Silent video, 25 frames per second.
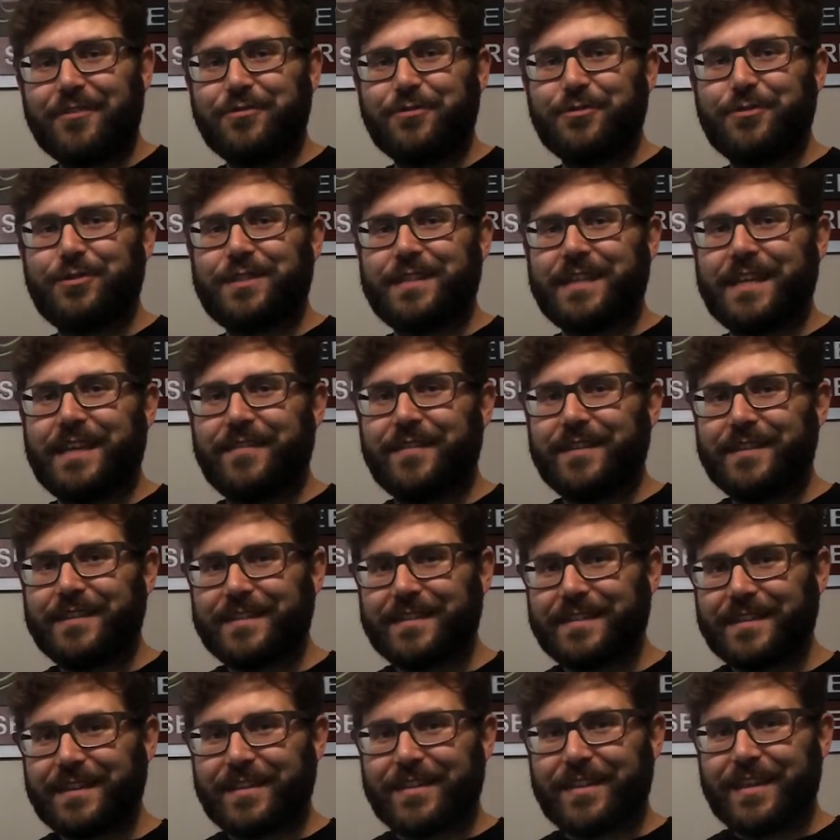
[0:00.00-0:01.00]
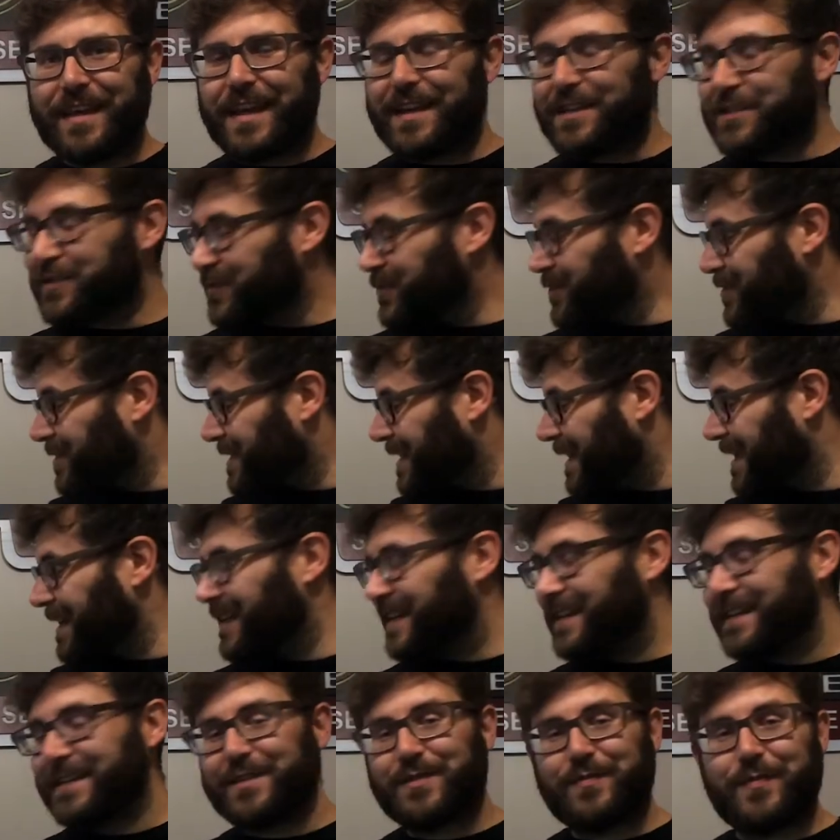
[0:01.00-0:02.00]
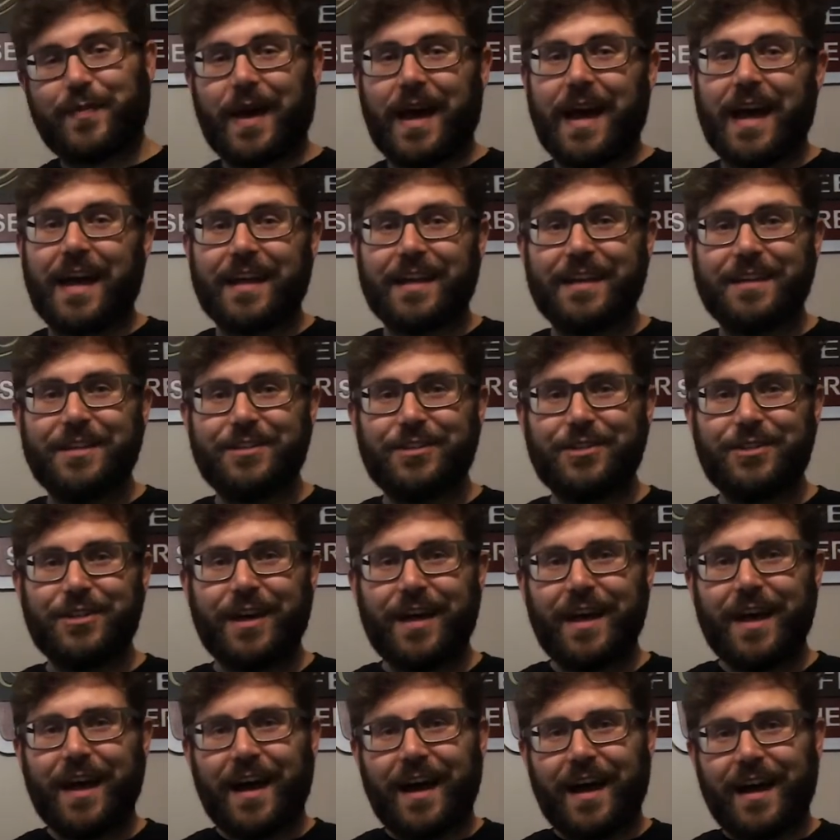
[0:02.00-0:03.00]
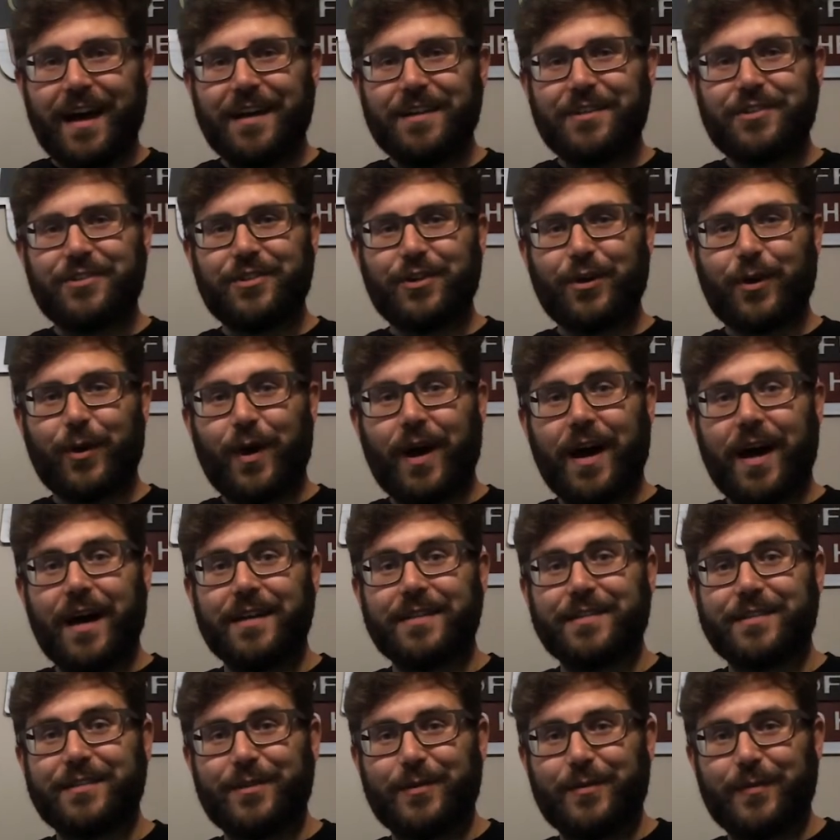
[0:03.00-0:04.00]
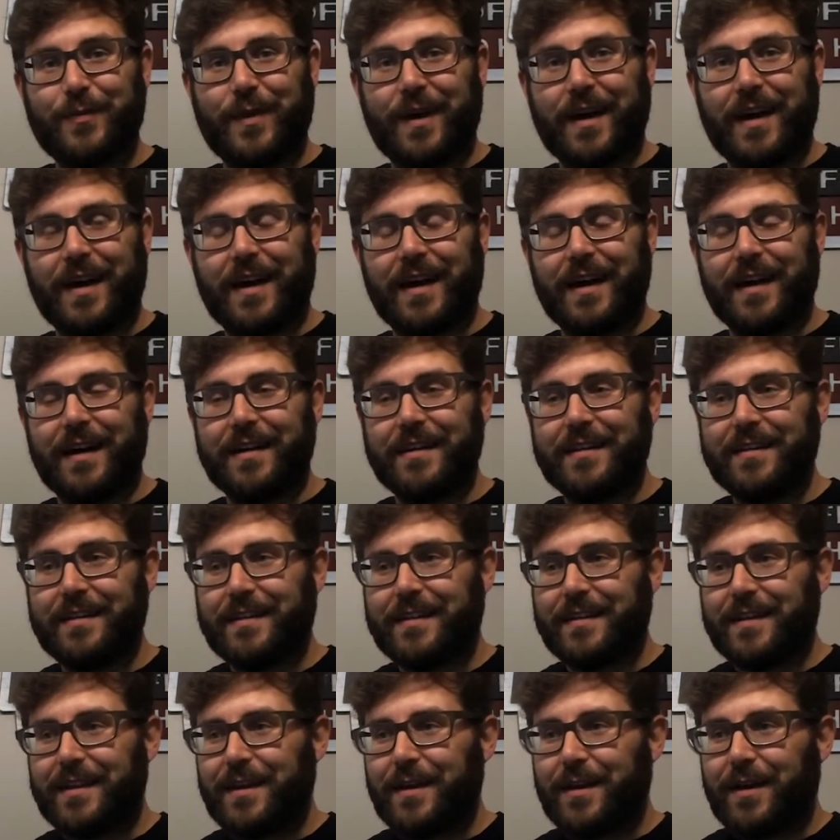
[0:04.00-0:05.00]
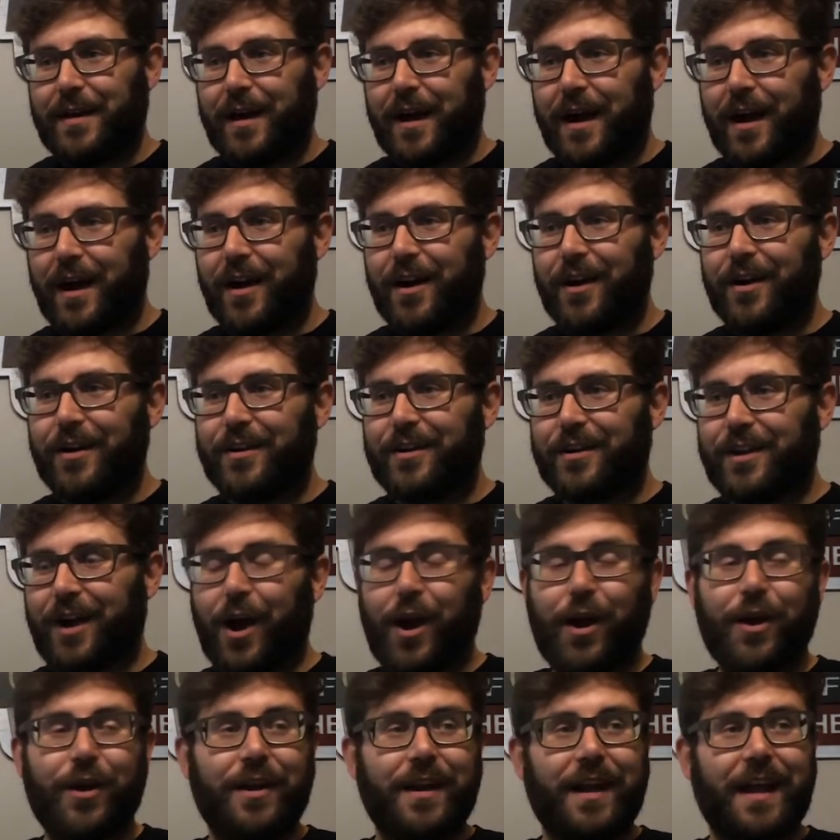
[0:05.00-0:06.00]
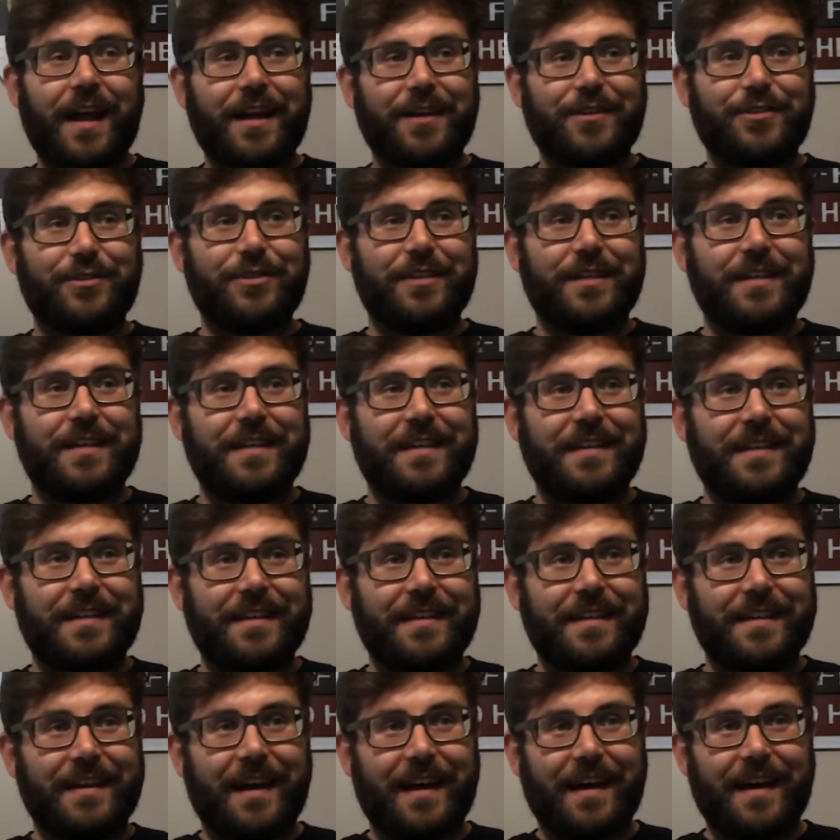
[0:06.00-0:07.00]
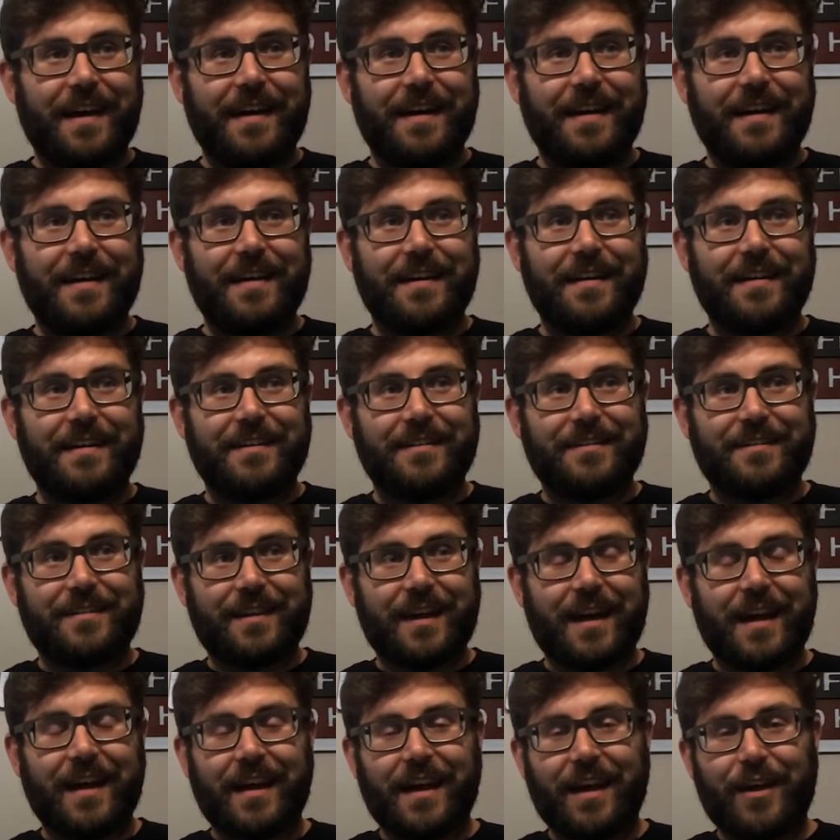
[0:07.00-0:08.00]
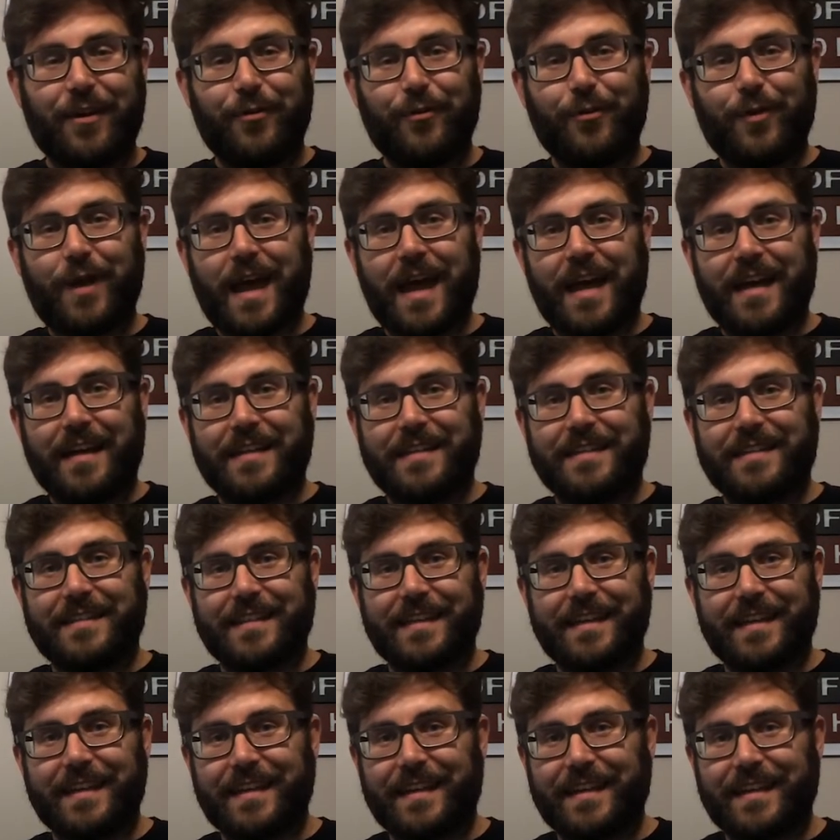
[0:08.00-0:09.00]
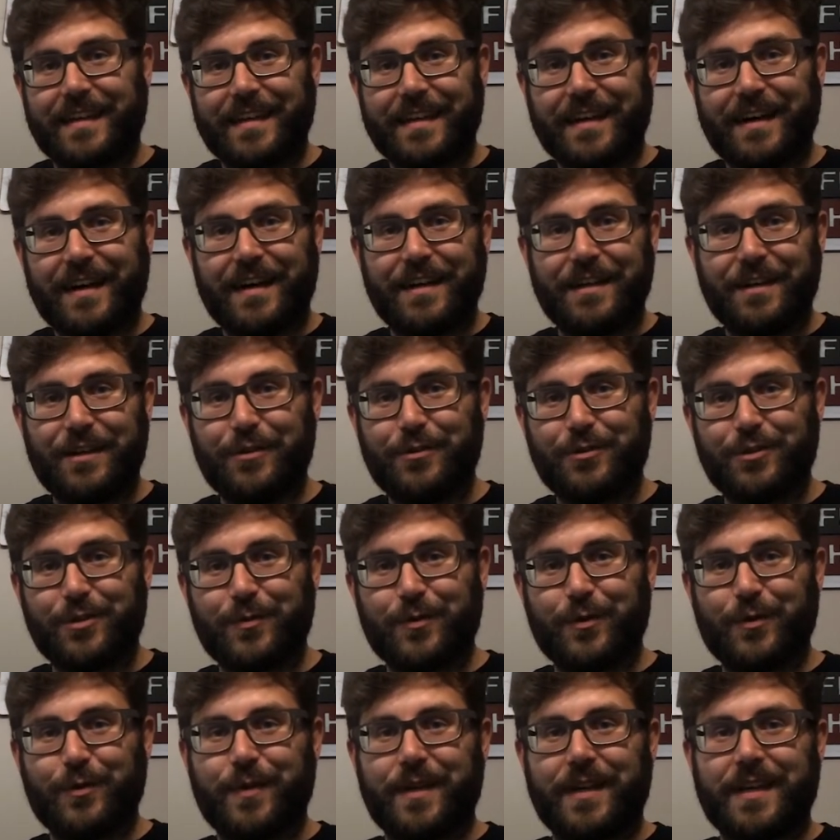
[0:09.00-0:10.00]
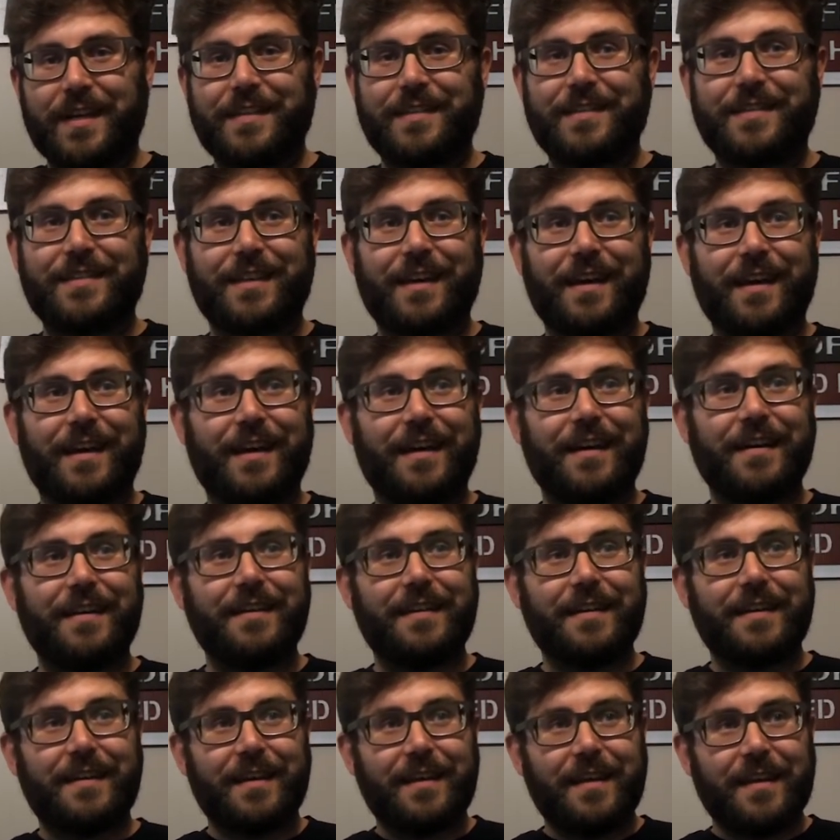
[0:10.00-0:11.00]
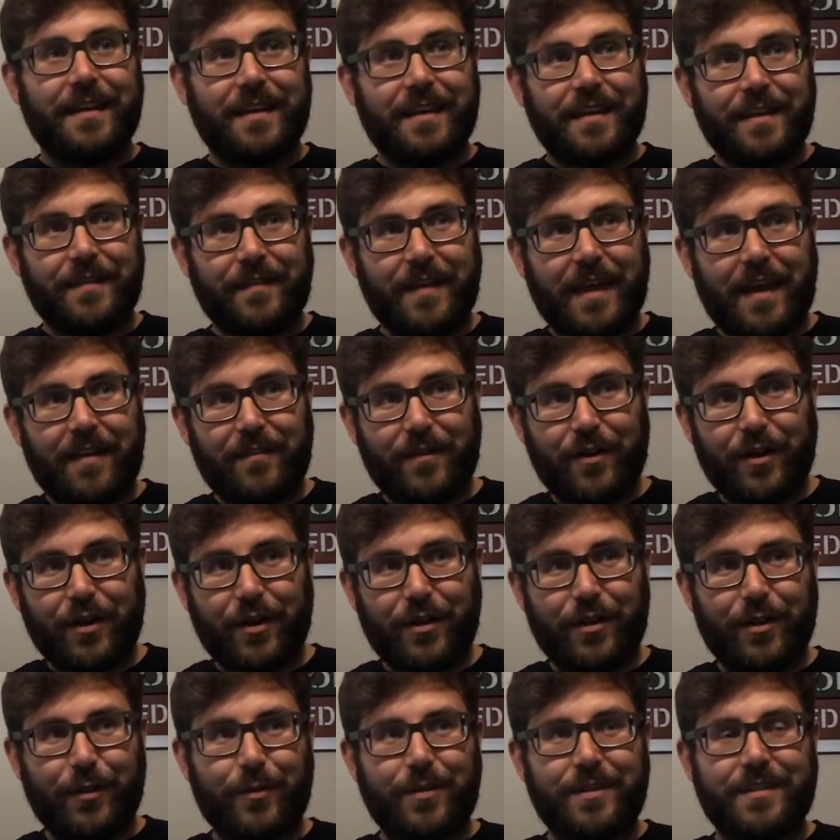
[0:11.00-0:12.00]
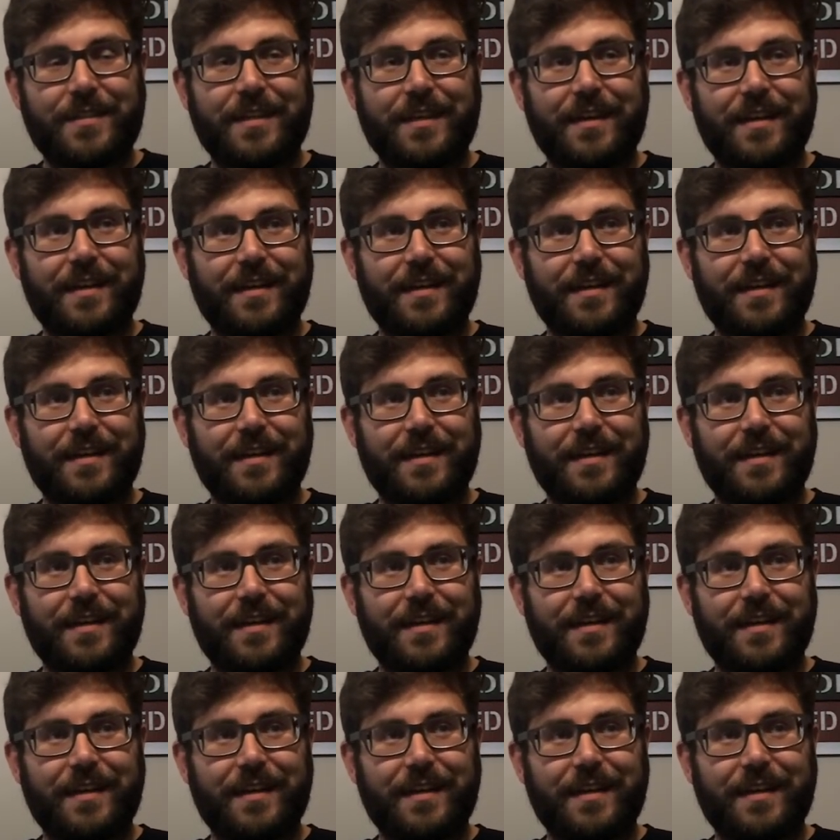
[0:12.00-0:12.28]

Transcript: Drew Stevens. Thanks for sending this package. It's so awesome. Our garden actually got kind of wrecked. It's like unusable because if you haven't heard, there was